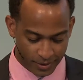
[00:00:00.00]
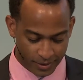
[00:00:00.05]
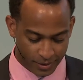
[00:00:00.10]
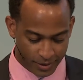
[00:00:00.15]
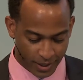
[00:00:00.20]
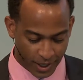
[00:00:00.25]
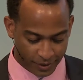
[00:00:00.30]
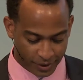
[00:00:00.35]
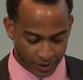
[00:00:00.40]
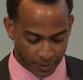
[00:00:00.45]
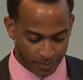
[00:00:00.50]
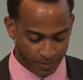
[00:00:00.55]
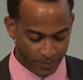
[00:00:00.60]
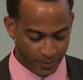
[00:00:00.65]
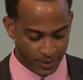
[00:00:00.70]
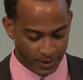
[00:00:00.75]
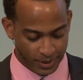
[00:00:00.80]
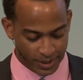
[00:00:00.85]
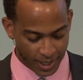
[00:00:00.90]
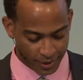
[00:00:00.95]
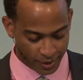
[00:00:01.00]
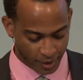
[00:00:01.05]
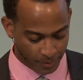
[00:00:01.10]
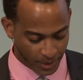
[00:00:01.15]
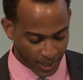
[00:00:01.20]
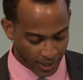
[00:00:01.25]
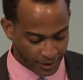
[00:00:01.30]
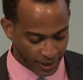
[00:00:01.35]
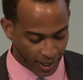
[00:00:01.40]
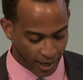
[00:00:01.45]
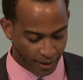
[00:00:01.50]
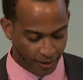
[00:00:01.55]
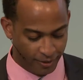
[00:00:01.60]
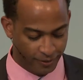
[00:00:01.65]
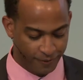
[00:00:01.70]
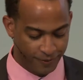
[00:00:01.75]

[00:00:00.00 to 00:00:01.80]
Dr. Bosshart,